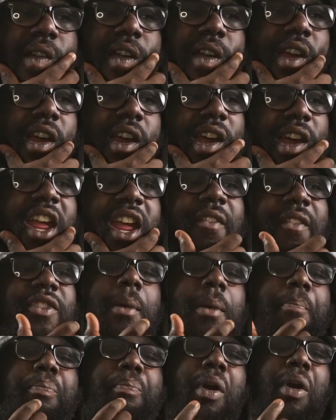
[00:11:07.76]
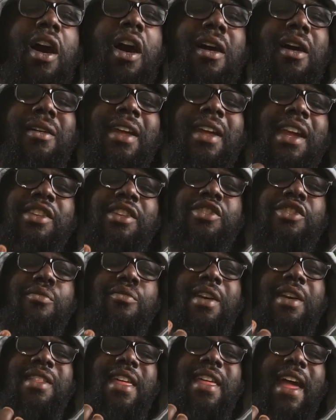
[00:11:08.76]
If the ball hits you
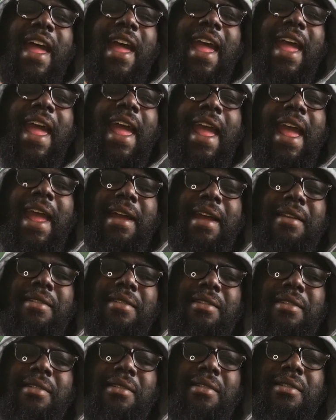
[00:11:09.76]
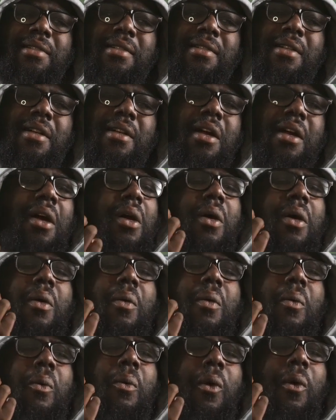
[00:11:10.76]
in the hand,
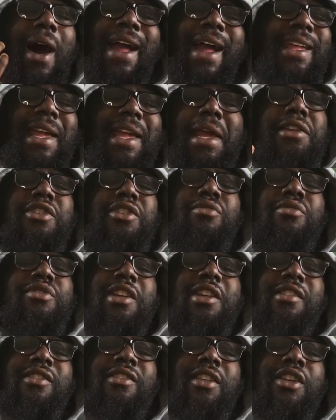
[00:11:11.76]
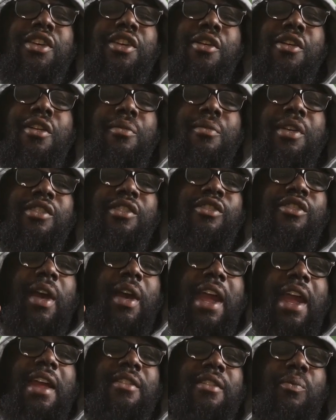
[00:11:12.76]
why can't you just secure it with two
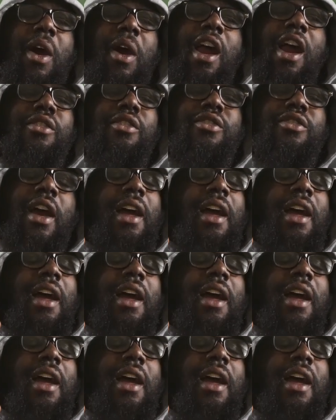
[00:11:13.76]
hands? Why are you?